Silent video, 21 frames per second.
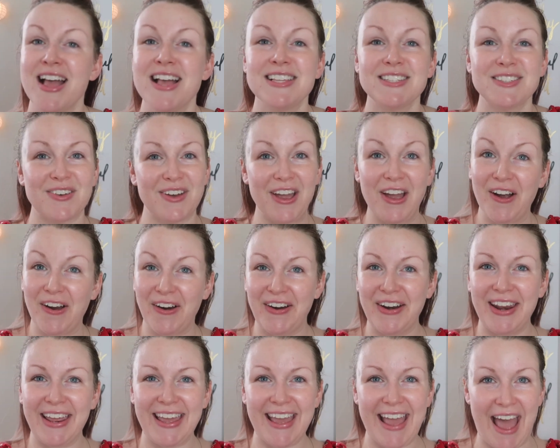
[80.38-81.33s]
So I
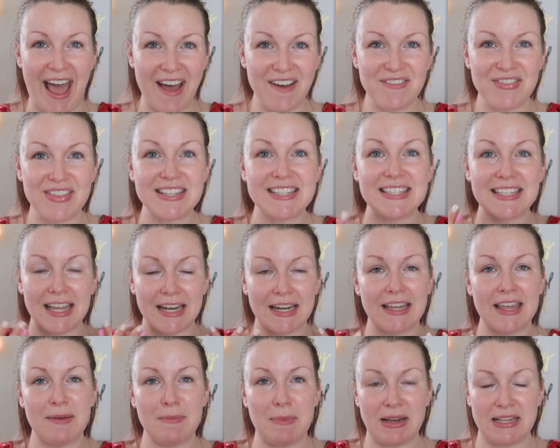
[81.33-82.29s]
already have the
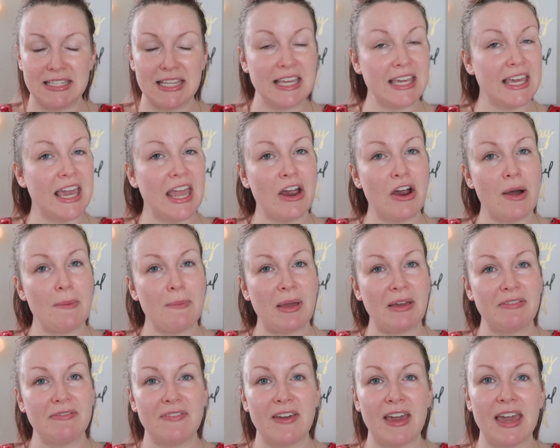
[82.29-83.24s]
my skincare on
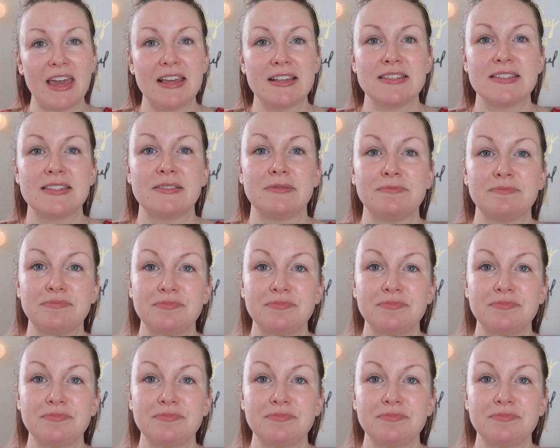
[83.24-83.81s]
my face.